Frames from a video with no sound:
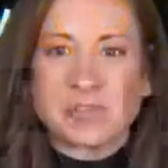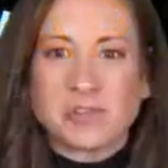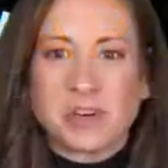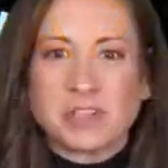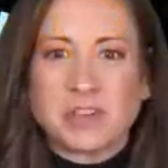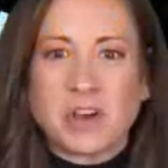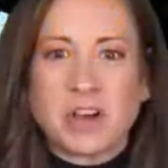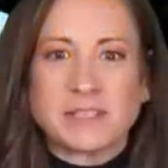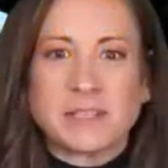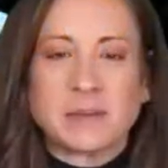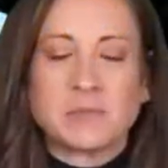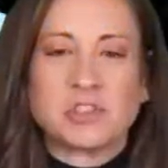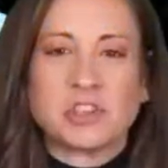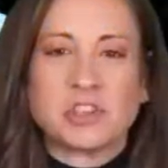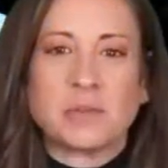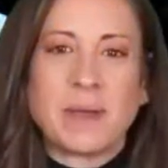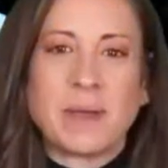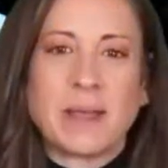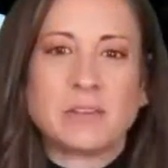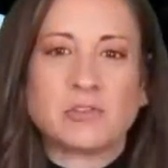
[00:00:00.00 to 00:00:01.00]
Trade Talks. I'm
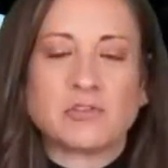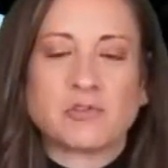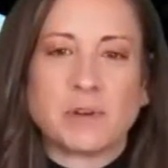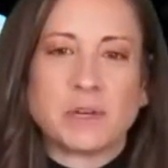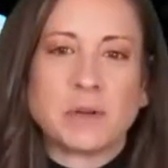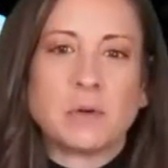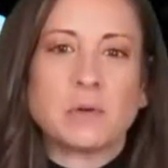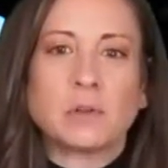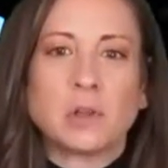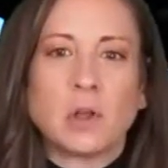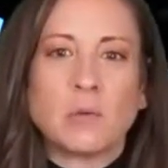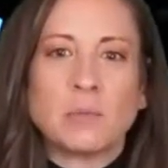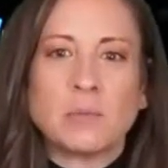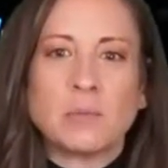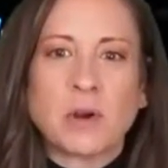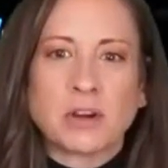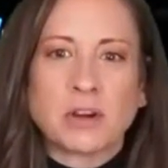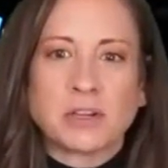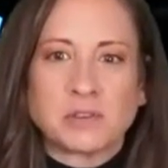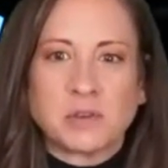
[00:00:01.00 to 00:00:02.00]
Jill Malandrino, Global
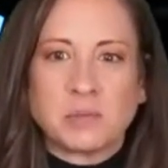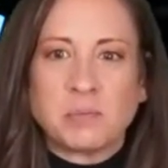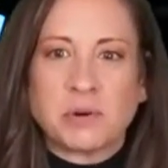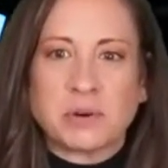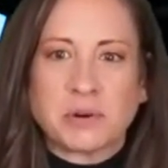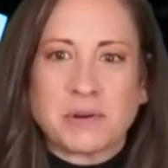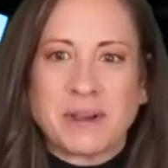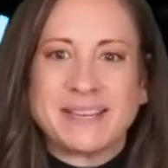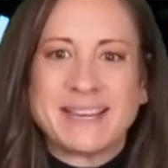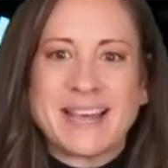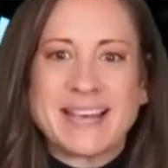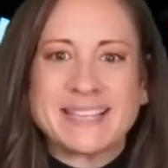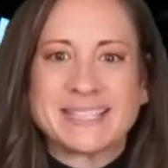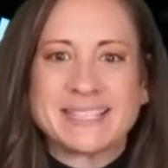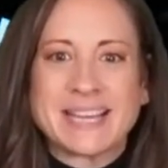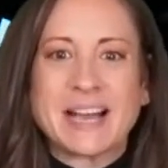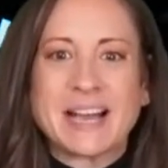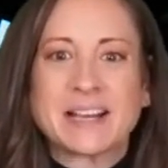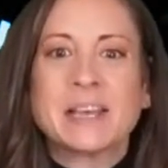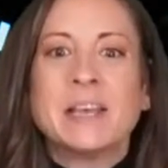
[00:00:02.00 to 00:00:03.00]
Markets Reporter at
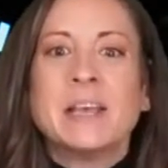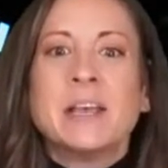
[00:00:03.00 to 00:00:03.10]
Nasdaq,